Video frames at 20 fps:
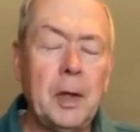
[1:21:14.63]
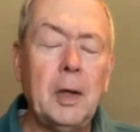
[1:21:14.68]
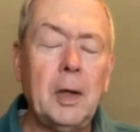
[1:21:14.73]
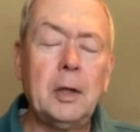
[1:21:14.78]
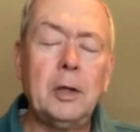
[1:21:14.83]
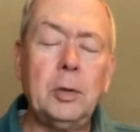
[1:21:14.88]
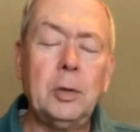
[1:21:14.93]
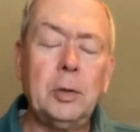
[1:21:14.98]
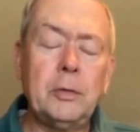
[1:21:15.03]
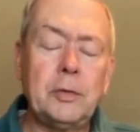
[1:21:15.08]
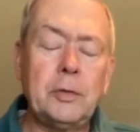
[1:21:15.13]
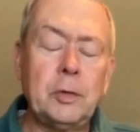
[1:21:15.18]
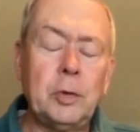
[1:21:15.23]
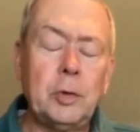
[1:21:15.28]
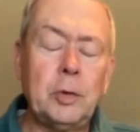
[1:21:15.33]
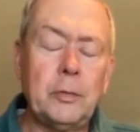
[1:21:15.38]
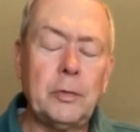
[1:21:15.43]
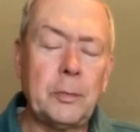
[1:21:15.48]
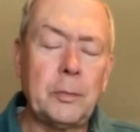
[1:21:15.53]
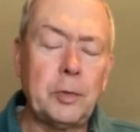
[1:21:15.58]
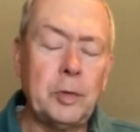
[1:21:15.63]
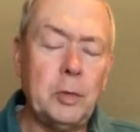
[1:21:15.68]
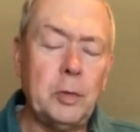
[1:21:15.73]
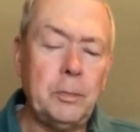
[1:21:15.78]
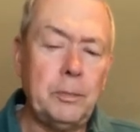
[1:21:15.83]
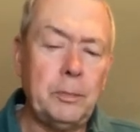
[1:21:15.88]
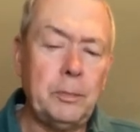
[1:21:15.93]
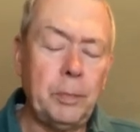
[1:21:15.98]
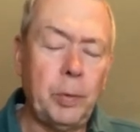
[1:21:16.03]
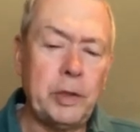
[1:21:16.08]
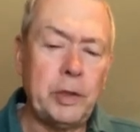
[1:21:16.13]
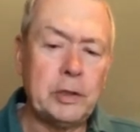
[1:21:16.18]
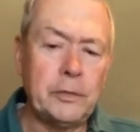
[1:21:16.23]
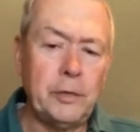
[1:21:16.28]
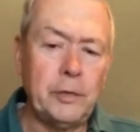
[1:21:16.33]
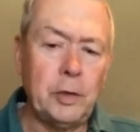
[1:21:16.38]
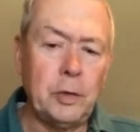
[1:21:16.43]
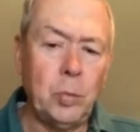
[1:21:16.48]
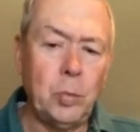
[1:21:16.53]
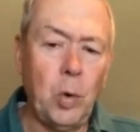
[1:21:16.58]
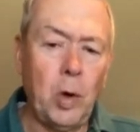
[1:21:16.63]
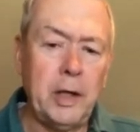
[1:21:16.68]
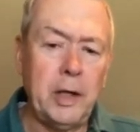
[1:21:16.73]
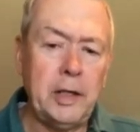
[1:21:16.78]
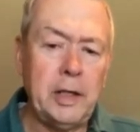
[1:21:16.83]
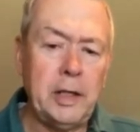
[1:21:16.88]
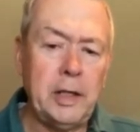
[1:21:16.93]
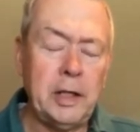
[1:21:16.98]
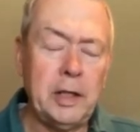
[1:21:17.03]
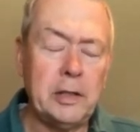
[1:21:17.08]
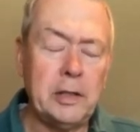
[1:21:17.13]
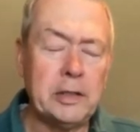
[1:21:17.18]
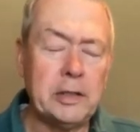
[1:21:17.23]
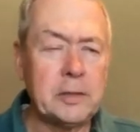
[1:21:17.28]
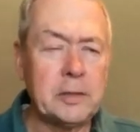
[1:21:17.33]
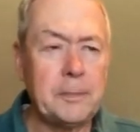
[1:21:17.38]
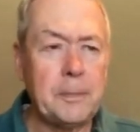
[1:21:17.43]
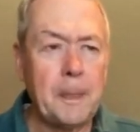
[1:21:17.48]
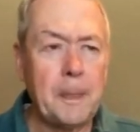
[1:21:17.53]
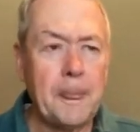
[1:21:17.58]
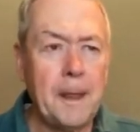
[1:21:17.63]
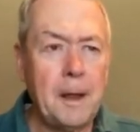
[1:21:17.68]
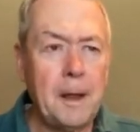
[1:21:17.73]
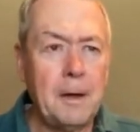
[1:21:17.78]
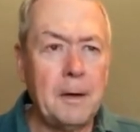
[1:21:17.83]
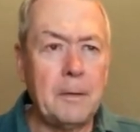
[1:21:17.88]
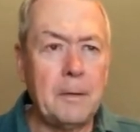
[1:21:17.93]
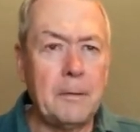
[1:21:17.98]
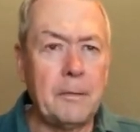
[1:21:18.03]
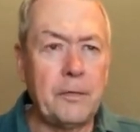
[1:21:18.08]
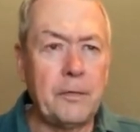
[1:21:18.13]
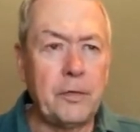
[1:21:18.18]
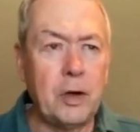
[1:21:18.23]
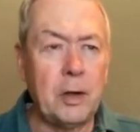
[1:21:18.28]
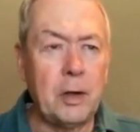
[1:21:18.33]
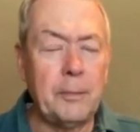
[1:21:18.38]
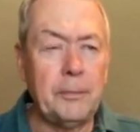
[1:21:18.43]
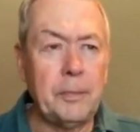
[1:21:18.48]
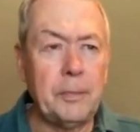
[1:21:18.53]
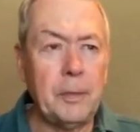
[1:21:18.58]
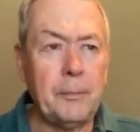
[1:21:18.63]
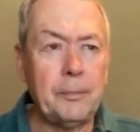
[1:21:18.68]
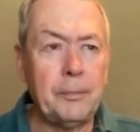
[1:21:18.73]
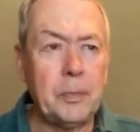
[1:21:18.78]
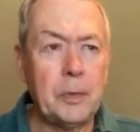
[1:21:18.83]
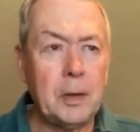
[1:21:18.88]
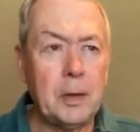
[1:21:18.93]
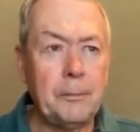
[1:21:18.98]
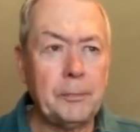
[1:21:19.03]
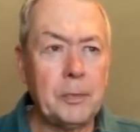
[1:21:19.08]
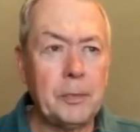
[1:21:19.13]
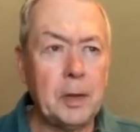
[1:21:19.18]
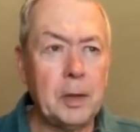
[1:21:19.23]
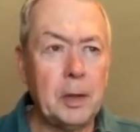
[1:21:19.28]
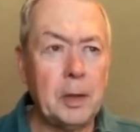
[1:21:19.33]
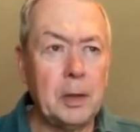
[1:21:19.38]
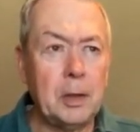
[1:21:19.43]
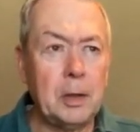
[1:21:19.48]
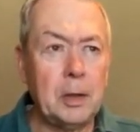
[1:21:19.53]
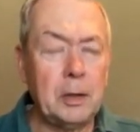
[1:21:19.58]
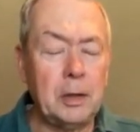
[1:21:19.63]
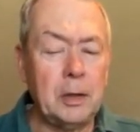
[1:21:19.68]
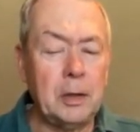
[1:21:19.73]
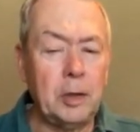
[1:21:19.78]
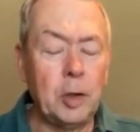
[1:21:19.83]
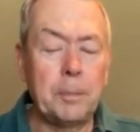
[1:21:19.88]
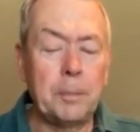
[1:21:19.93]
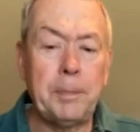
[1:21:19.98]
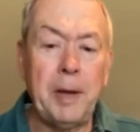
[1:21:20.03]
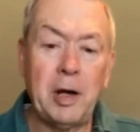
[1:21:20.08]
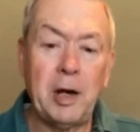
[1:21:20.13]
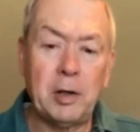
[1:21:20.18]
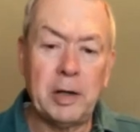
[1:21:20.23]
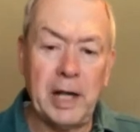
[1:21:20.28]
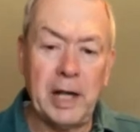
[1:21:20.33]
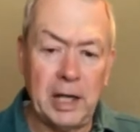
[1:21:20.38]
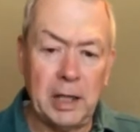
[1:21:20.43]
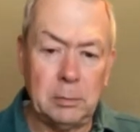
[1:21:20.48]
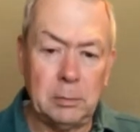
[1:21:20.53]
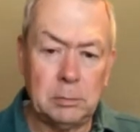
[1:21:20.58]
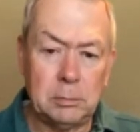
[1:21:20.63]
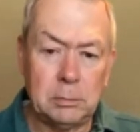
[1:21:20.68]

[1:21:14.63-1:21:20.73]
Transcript: do it from 2 points of view. One is from your paradigm.